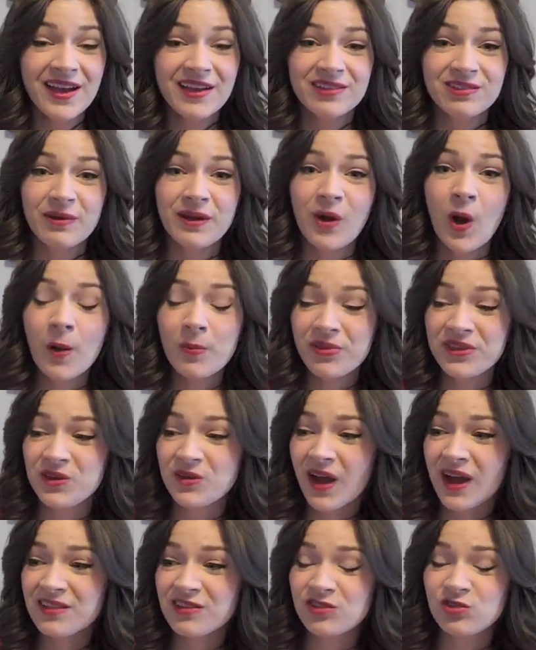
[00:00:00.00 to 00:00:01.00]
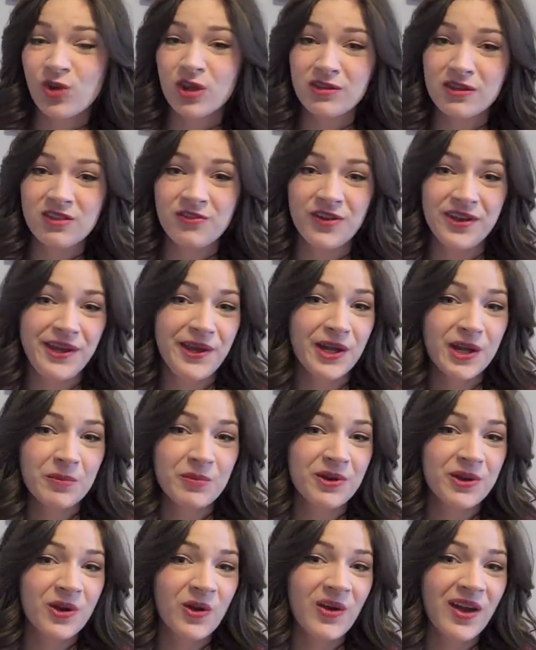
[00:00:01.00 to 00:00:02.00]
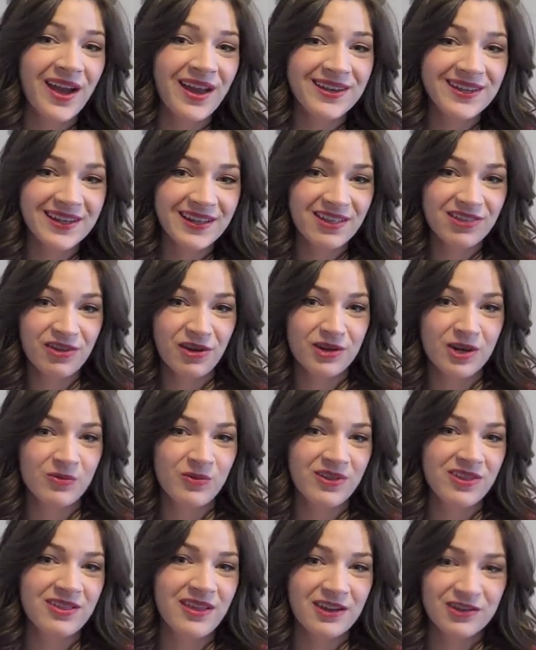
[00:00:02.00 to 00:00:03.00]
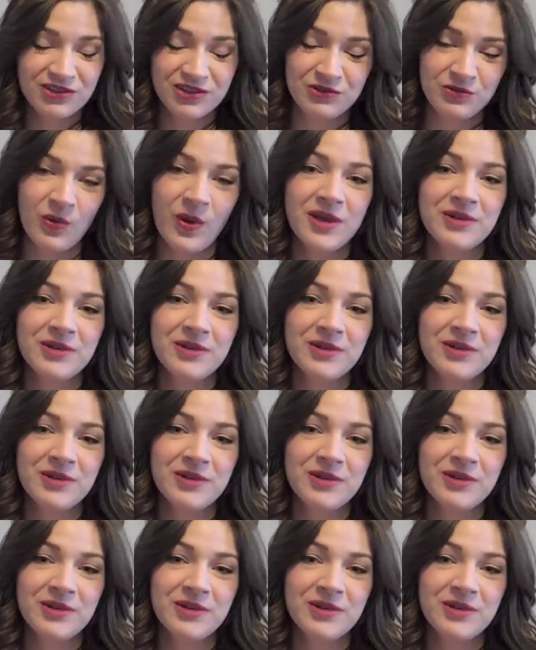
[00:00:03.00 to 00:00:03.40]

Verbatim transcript: So I hope that you guys enjoy this video, and I'm going to go ahead and get started with section